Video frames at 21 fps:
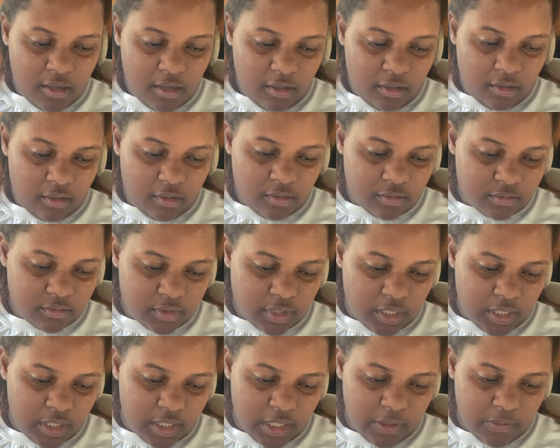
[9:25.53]
I
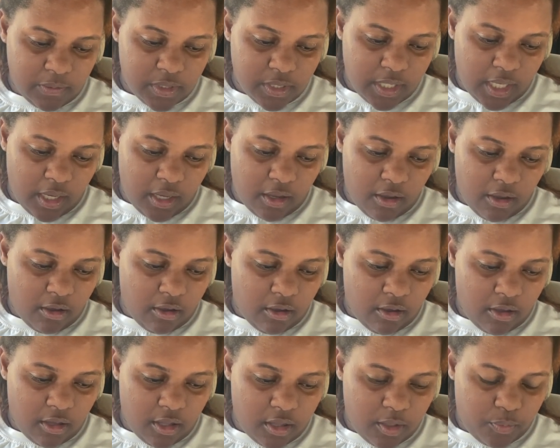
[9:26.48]
think that was like
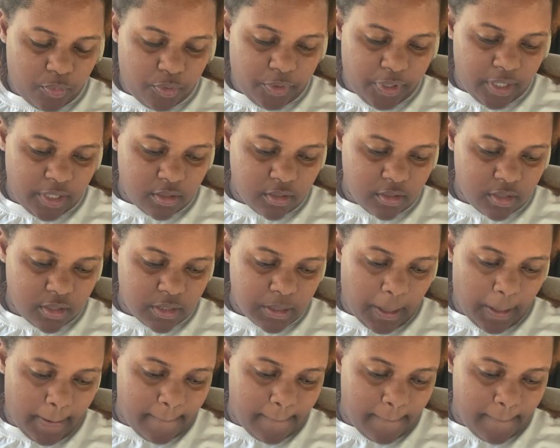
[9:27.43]
all the points.